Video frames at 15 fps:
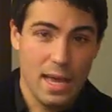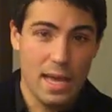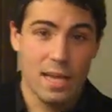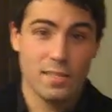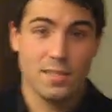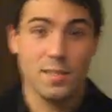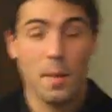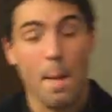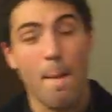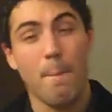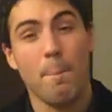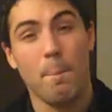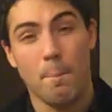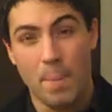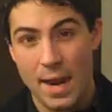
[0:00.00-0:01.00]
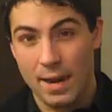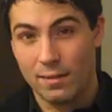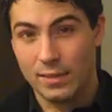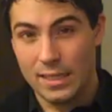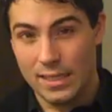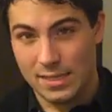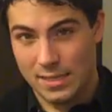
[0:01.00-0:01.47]
It's
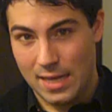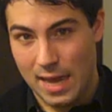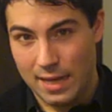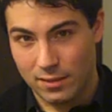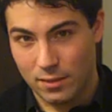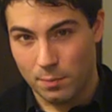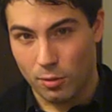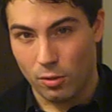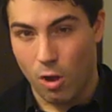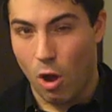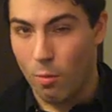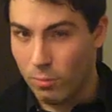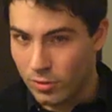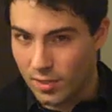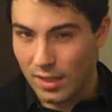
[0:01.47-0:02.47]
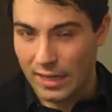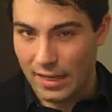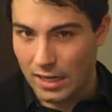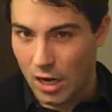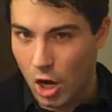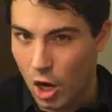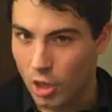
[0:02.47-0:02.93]
barely detectable, almost like
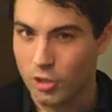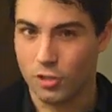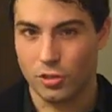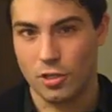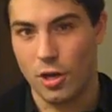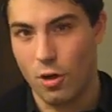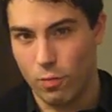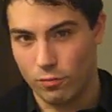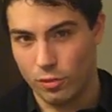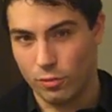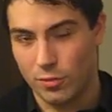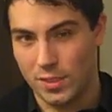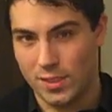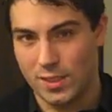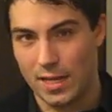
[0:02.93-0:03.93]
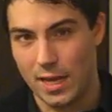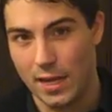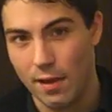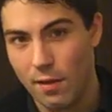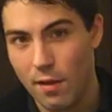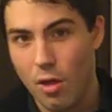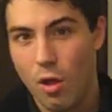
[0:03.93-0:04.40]
an undertone, you could
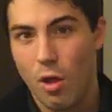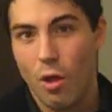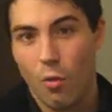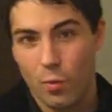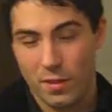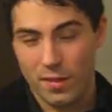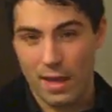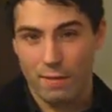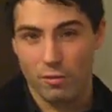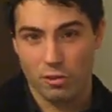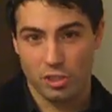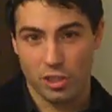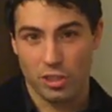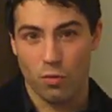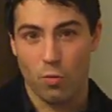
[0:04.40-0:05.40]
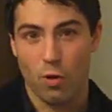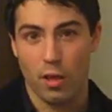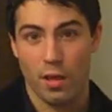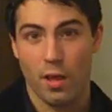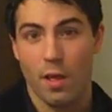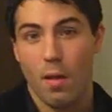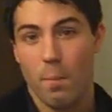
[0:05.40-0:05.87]
say, with that Virginia
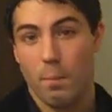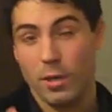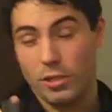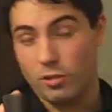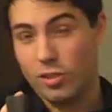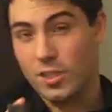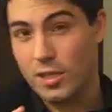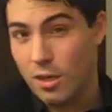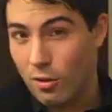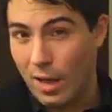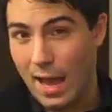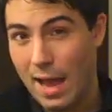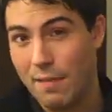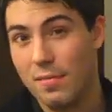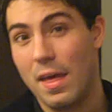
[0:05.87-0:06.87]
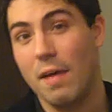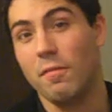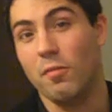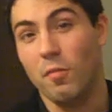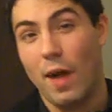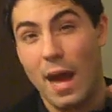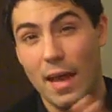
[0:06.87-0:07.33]
wood. But you still have
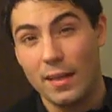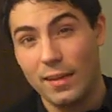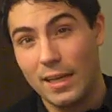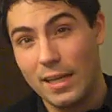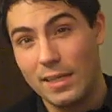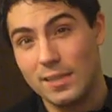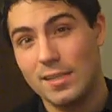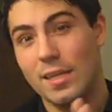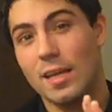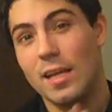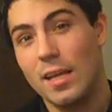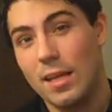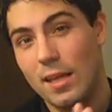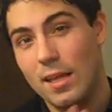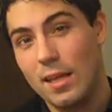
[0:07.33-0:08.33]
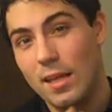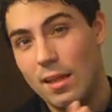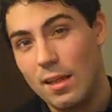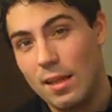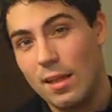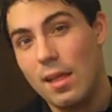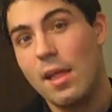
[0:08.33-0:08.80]
that violet
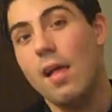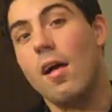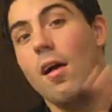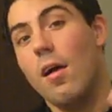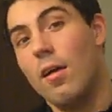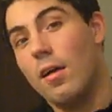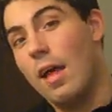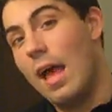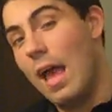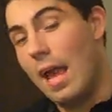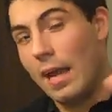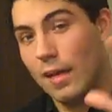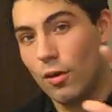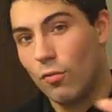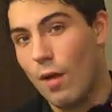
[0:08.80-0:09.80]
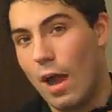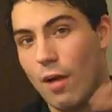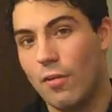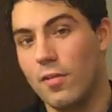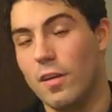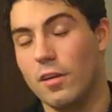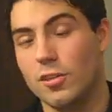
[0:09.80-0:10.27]
hanging
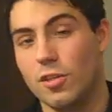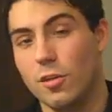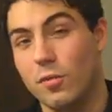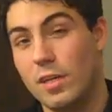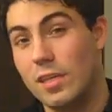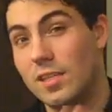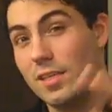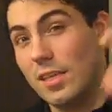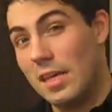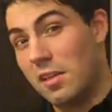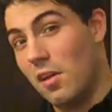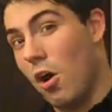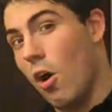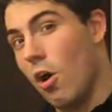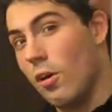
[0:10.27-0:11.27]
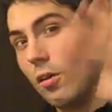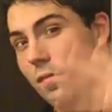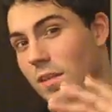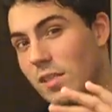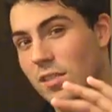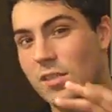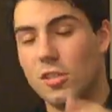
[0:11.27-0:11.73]
around in there. So the heart of
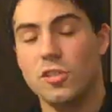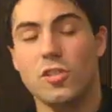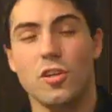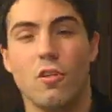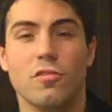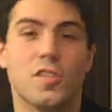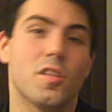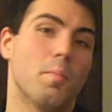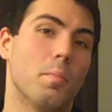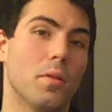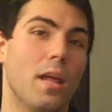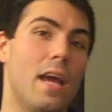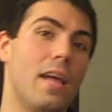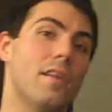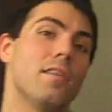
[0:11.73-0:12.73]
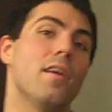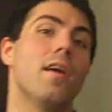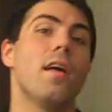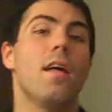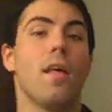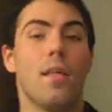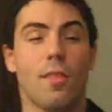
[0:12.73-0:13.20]
this starts to blend
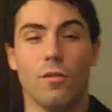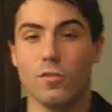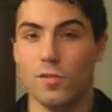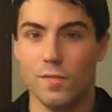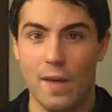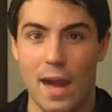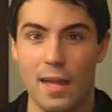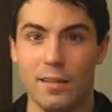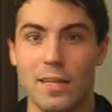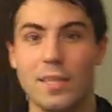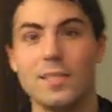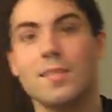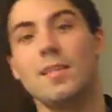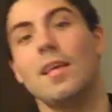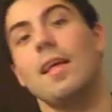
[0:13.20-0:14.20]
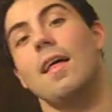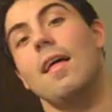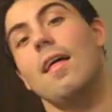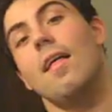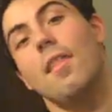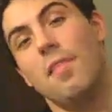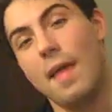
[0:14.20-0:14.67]
those violets,
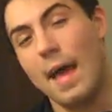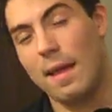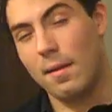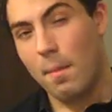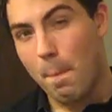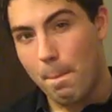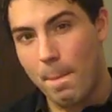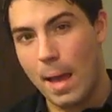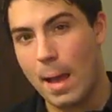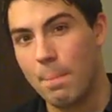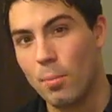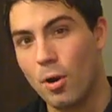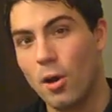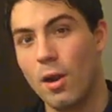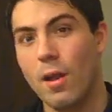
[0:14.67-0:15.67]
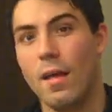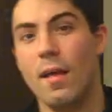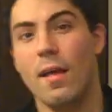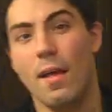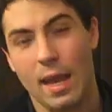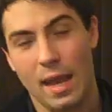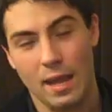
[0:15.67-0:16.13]
that pepper,
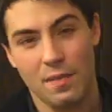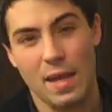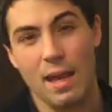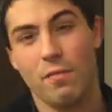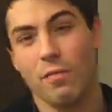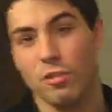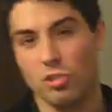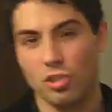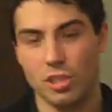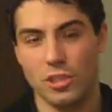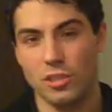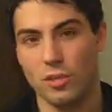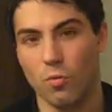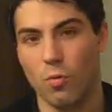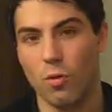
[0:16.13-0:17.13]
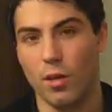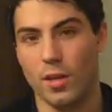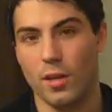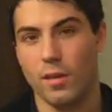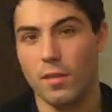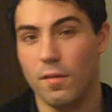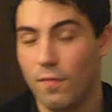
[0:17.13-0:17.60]
and that Virginia
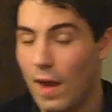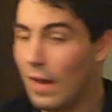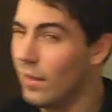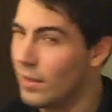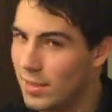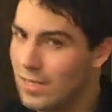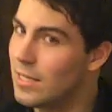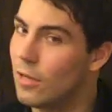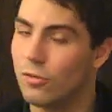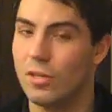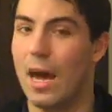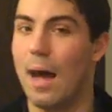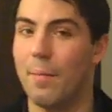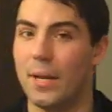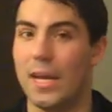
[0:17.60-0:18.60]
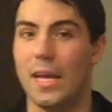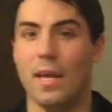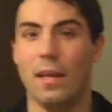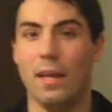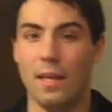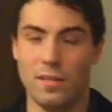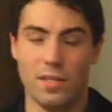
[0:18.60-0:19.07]
wood. The violets still
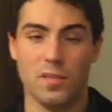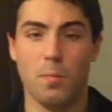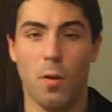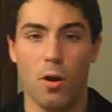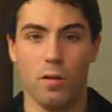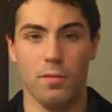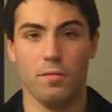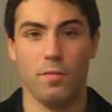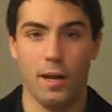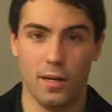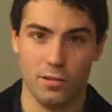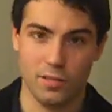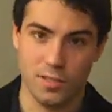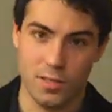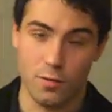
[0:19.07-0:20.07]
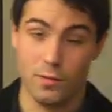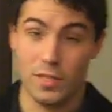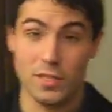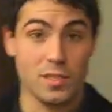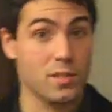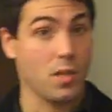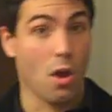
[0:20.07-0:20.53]
dominate in this part of the fragrance though, and
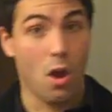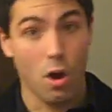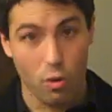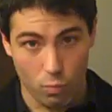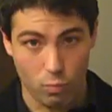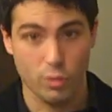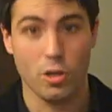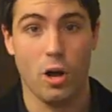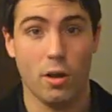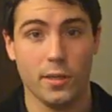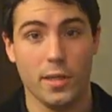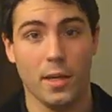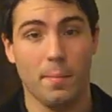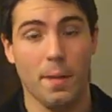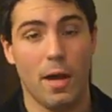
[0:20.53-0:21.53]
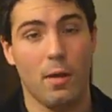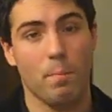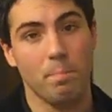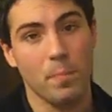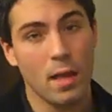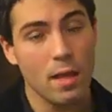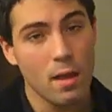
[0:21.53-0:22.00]
this is the heart we're talking
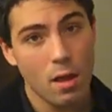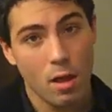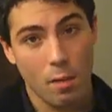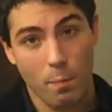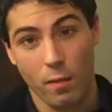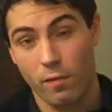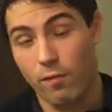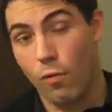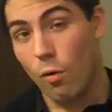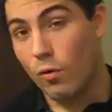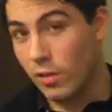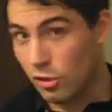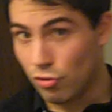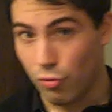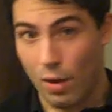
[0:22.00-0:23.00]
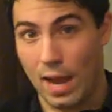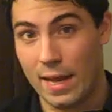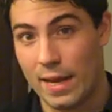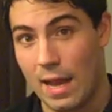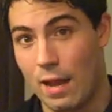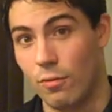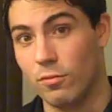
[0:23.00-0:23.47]
about. But for the dry
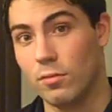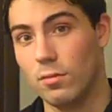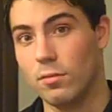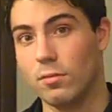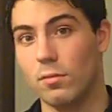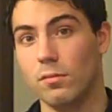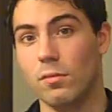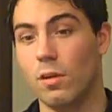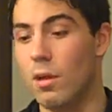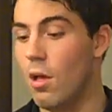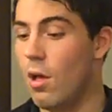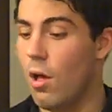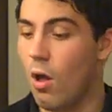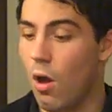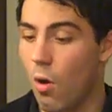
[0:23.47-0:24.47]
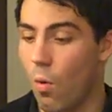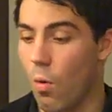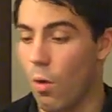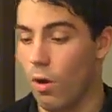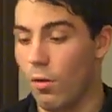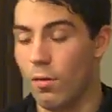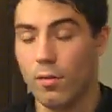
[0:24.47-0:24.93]
down,
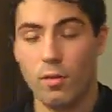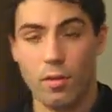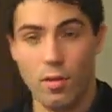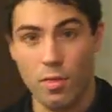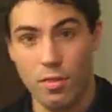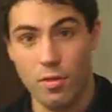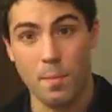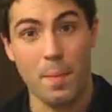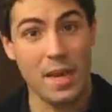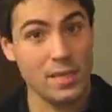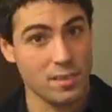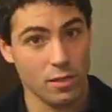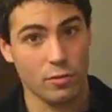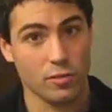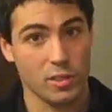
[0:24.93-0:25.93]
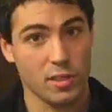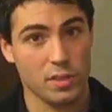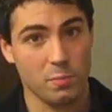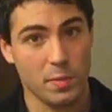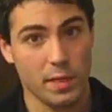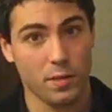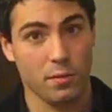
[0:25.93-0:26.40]
or the base notes of
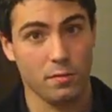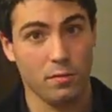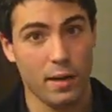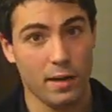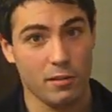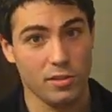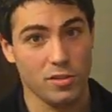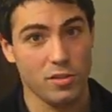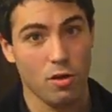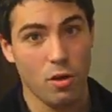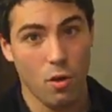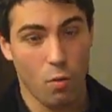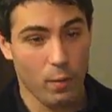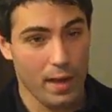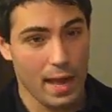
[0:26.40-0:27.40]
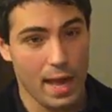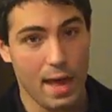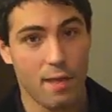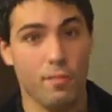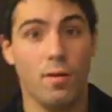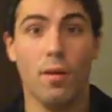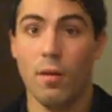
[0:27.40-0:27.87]
this particular fragrance, we
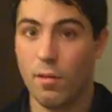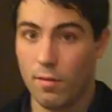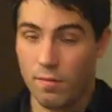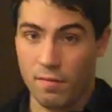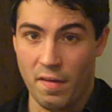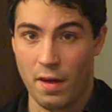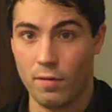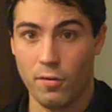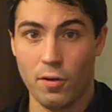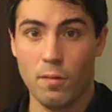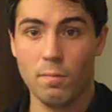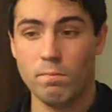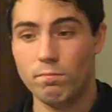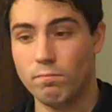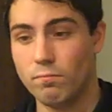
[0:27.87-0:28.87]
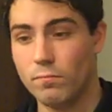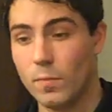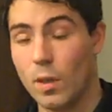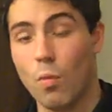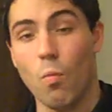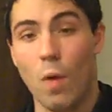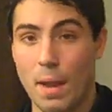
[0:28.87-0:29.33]
have vetiver,
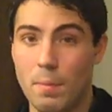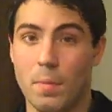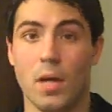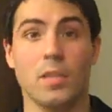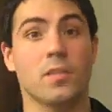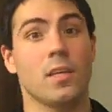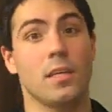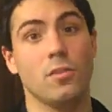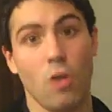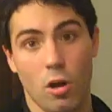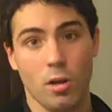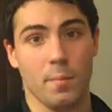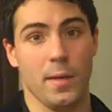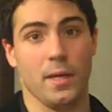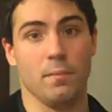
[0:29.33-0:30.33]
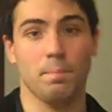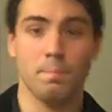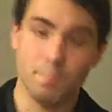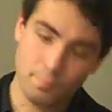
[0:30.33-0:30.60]
white musk, and tonka bean.